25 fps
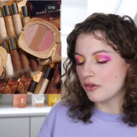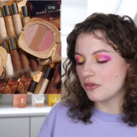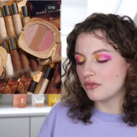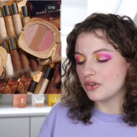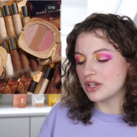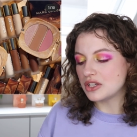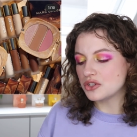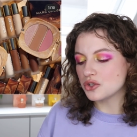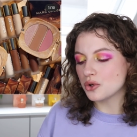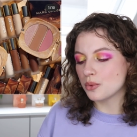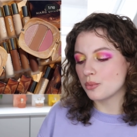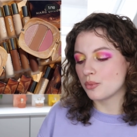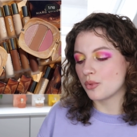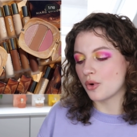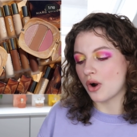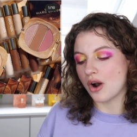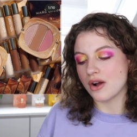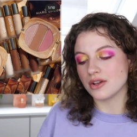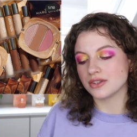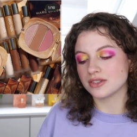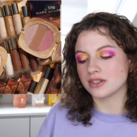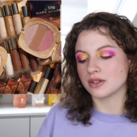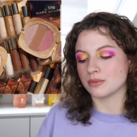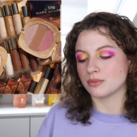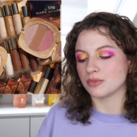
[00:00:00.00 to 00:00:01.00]
fit your
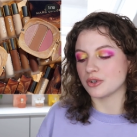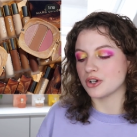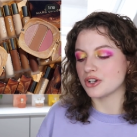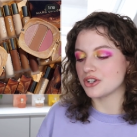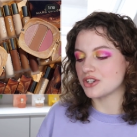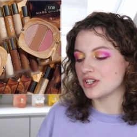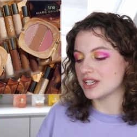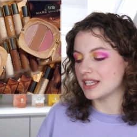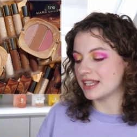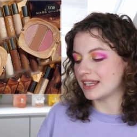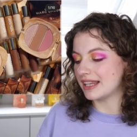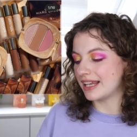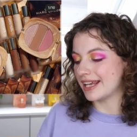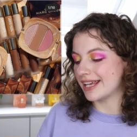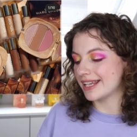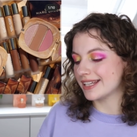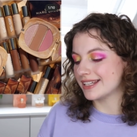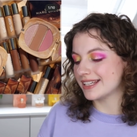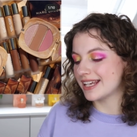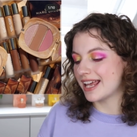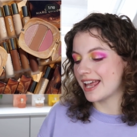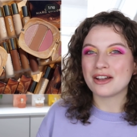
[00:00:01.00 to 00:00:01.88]
bronzer brush in that.